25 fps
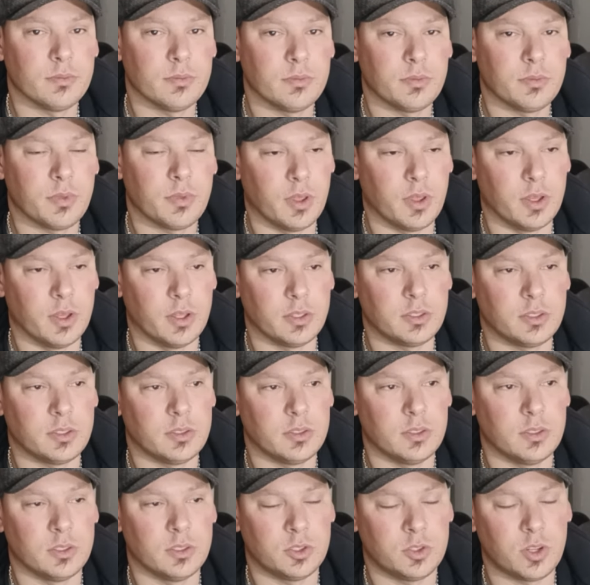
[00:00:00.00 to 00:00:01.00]
that
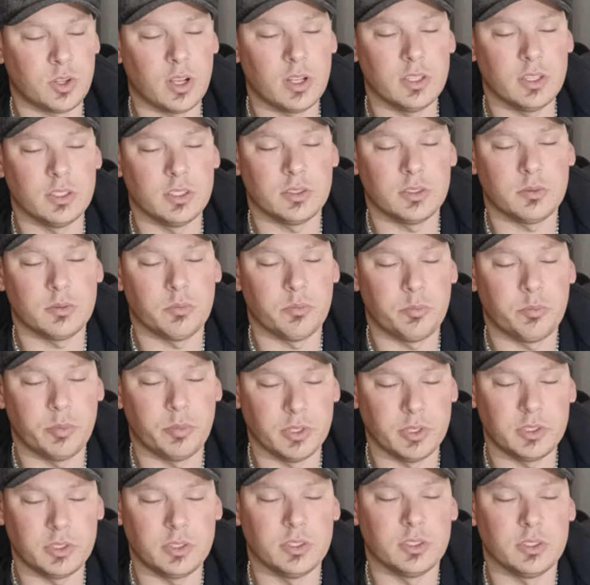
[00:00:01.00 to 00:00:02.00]
Australia's
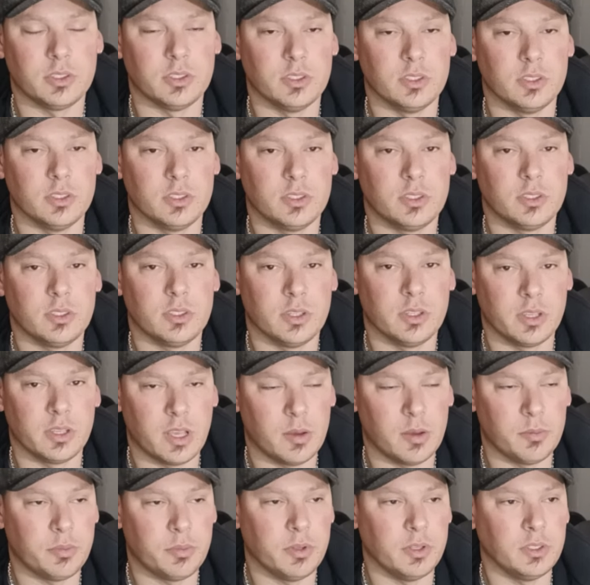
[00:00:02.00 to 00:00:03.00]
businesses and
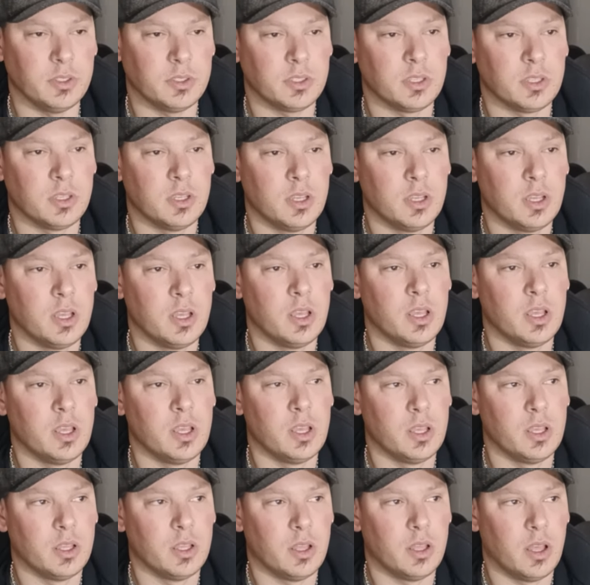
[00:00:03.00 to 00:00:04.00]
companies
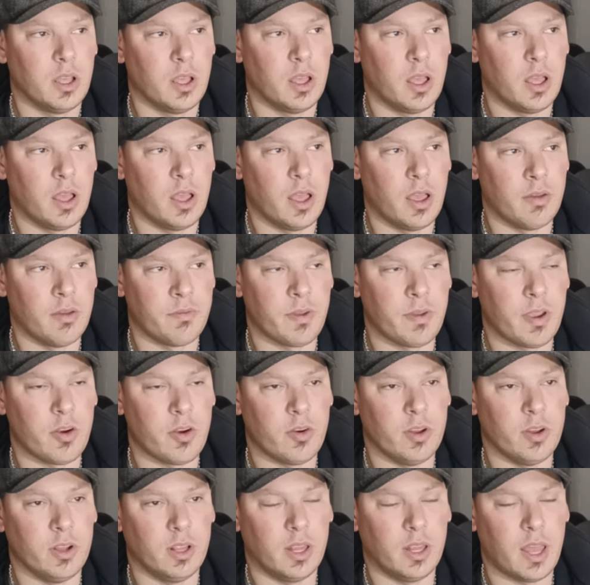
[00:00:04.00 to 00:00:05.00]
are
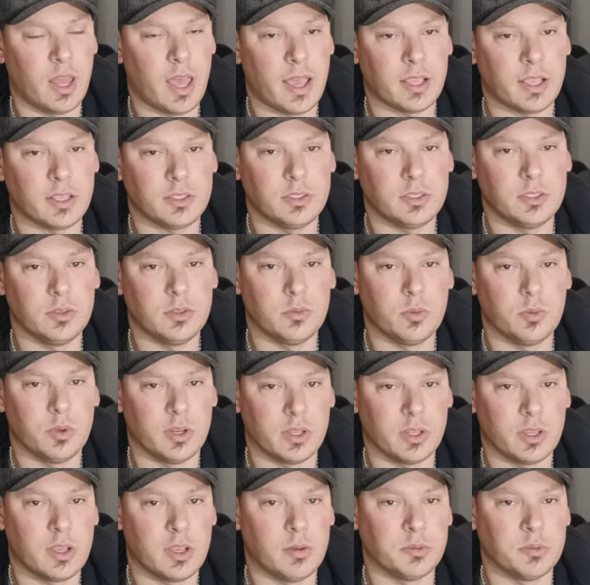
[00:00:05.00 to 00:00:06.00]
very laxed when it
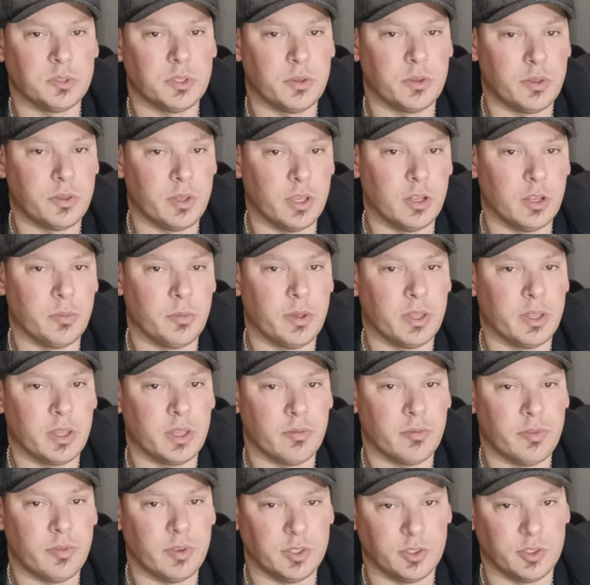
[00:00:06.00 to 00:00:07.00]
comes to thinking about their
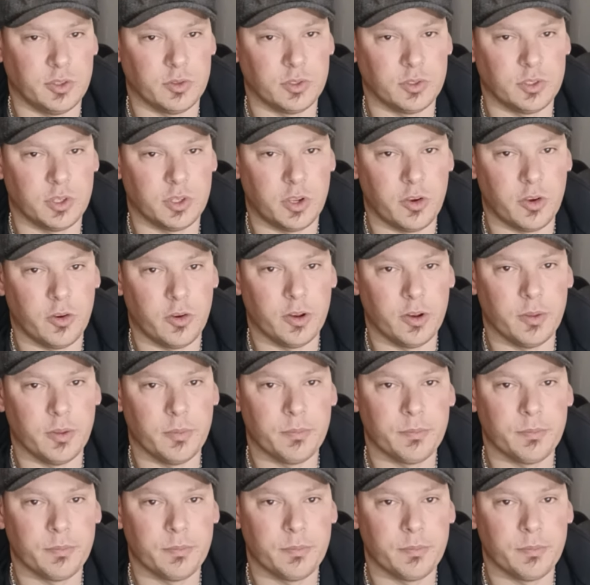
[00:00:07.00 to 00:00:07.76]
physical security.